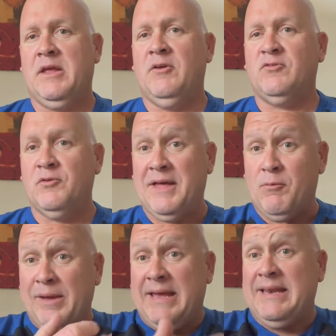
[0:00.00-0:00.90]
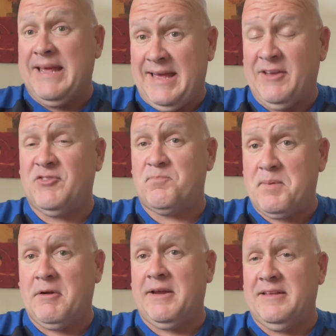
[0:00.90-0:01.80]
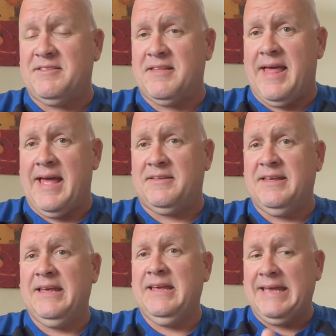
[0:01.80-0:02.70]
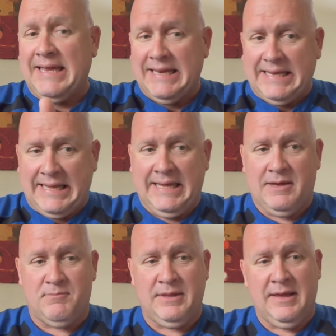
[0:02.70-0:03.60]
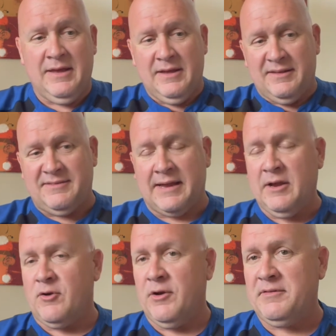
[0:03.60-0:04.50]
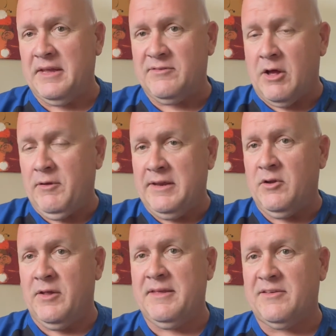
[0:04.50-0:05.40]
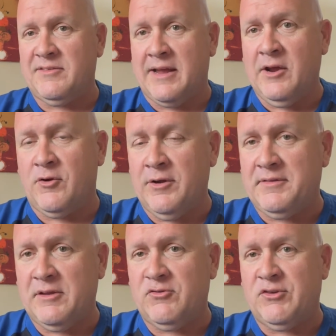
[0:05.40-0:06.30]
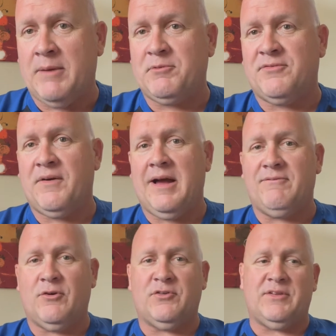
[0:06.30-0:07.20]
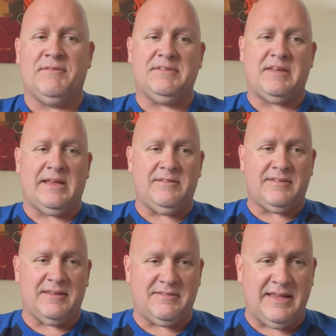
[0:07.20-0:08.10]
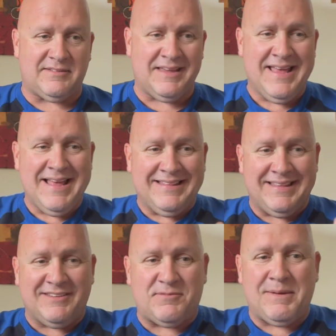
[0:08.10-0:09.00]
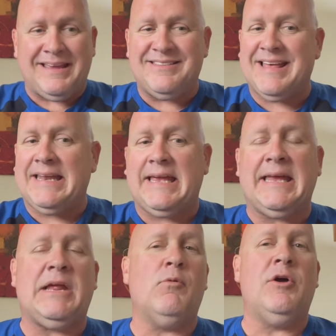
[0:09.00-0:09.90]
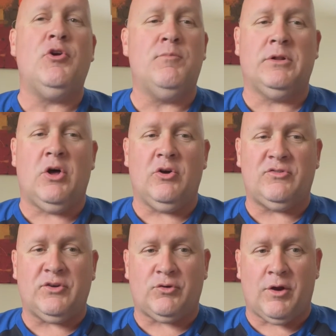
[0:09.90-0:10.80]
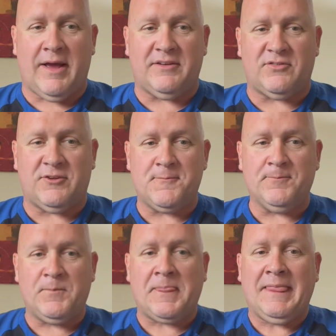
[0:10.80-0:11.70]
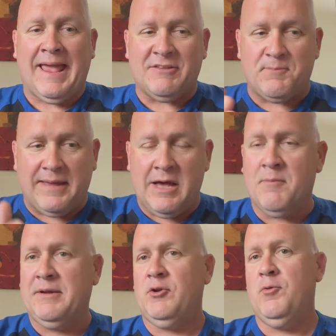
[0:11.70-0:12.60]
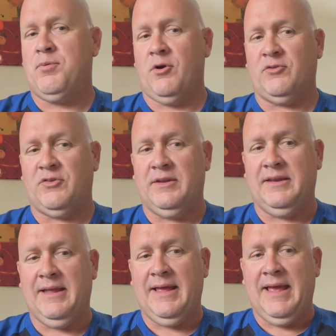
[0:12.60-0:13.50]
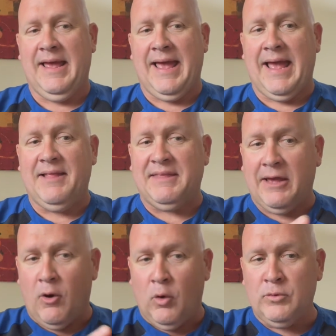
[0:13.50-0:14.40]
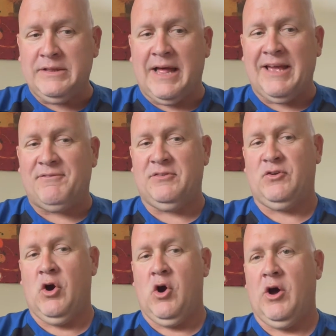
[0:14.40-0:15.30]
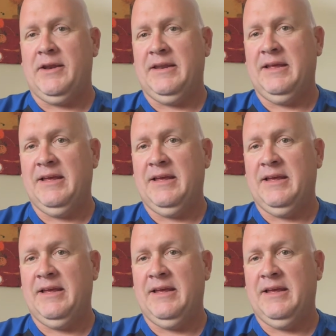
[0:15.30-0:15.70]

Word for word: so that we can experience that in Him. 2 Corinthians, I'll end on this. 2 Corinthians chapter 5, verse 17 says this, "This means that anyone who belongs to Christ has become a new person. The old life is gone,